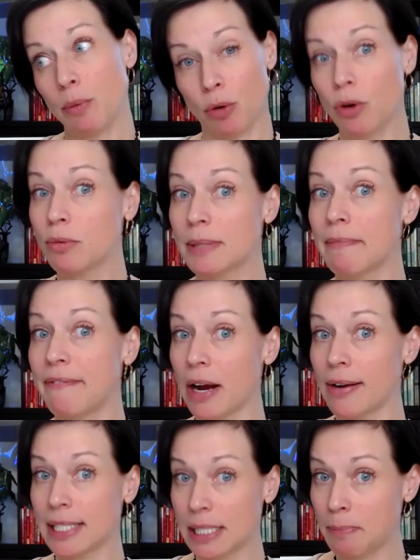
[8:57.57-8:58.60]
recruit some
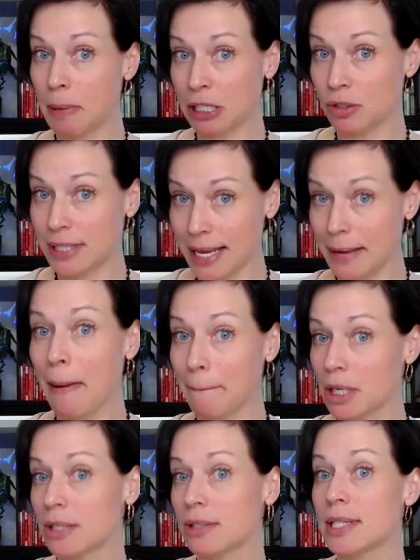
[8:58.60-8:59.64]
very special team
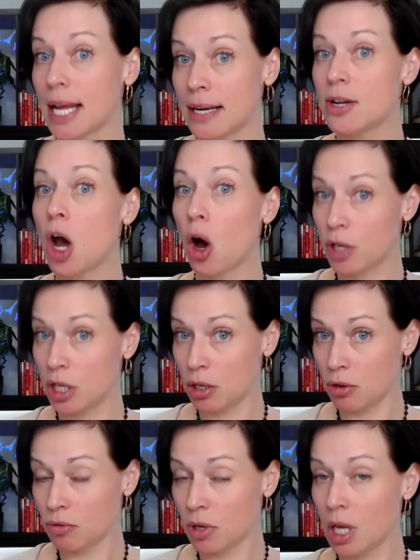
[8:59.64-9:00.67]
members that know
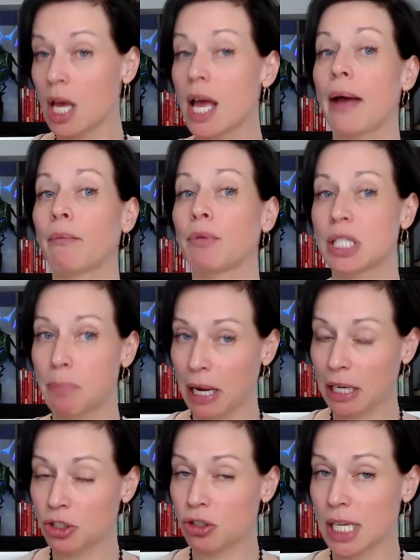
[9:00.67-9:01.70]
you and
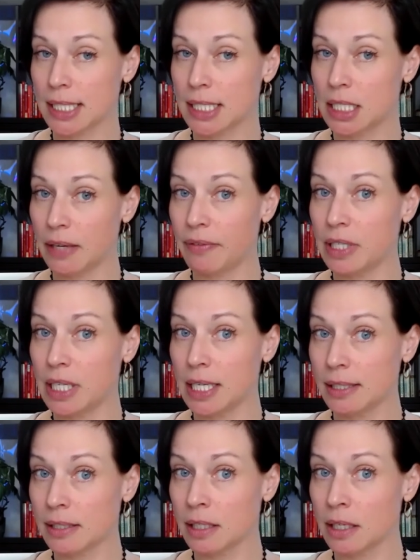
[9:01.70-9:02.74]
respect your
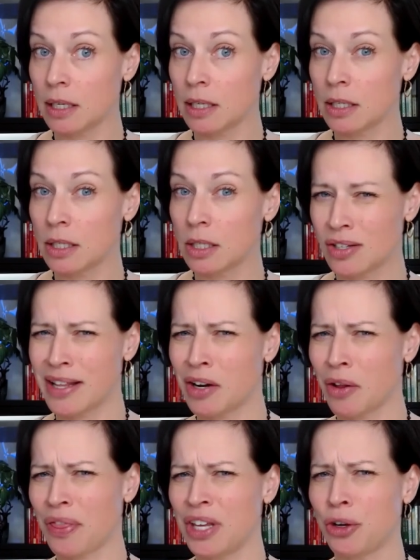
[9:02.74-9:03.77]
sensitivities, so they
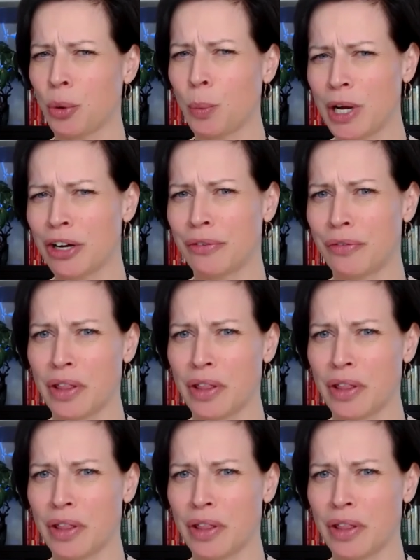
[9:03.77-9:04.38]
don't think you're weird for